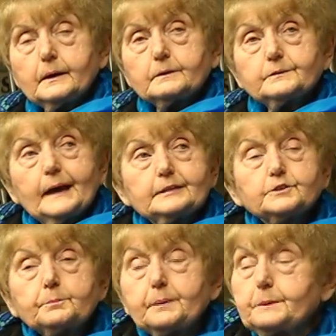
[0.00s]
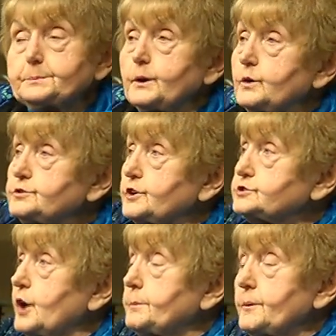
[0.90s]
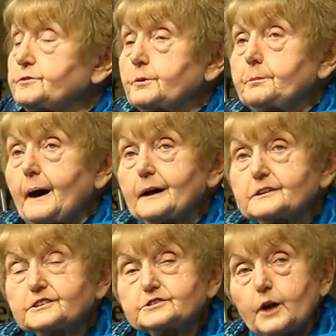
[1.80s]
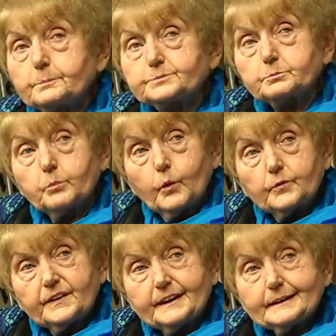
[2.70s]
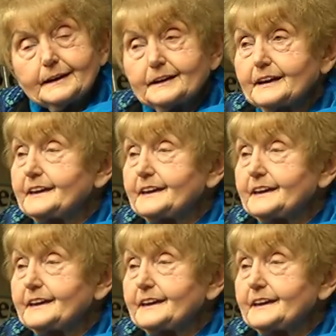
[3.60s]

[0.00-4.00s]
when the people on the top of the pile stopped moving,